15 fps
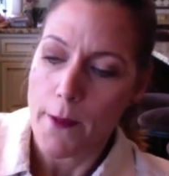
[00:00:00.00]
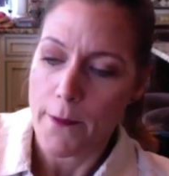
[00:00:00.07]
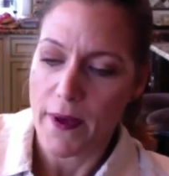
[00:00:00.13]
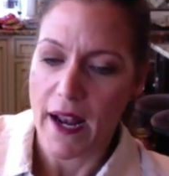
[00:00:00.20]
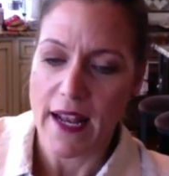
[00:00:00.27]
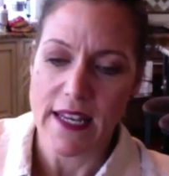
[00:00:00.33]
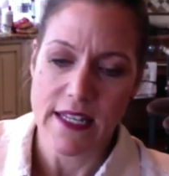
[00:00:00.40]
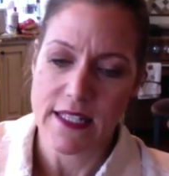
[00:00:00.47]
But
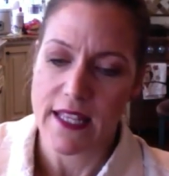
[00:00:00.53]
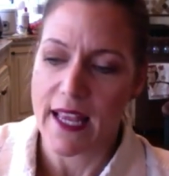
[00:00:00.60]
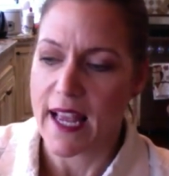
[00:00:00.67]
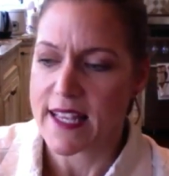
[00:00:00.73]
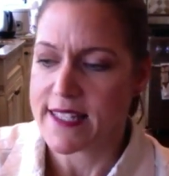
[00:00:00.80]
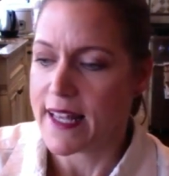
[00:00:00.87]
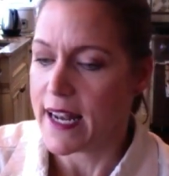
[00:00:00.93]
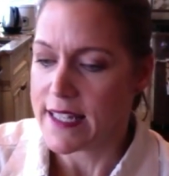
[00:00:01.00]
I didn't, like
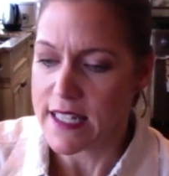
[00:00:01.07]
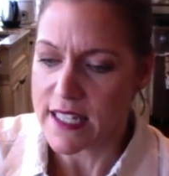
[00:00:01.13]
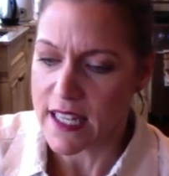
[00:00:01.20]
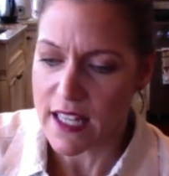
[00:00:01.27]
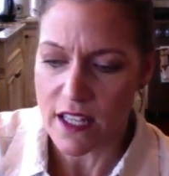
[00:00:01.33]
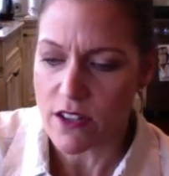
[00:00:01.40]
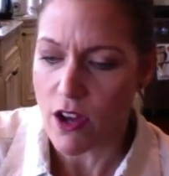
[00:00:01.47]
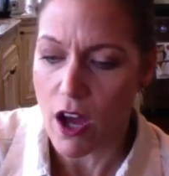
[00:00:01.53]
I said, I didn't
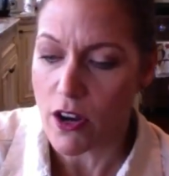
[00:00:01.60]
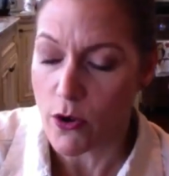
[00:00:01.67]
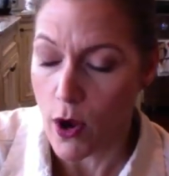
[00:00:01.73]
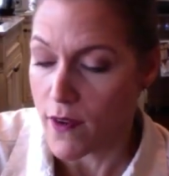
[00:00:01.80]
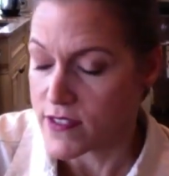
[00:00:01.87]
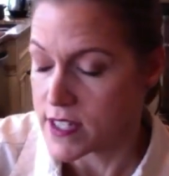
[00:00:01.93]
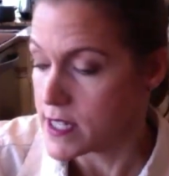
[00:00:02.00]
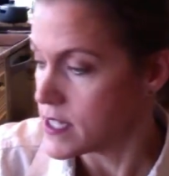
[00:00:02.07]
get
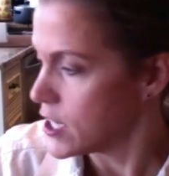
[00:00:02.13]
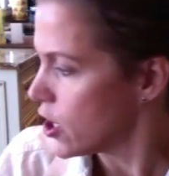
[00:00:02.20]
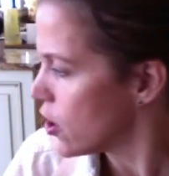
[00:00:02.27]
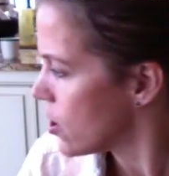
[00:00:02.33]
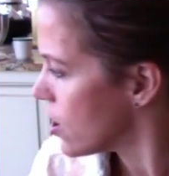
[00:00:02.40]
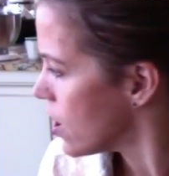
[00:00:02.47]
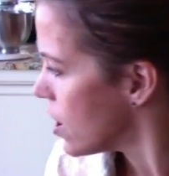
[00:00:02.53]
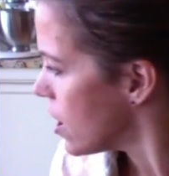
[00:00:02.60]
autographs this year.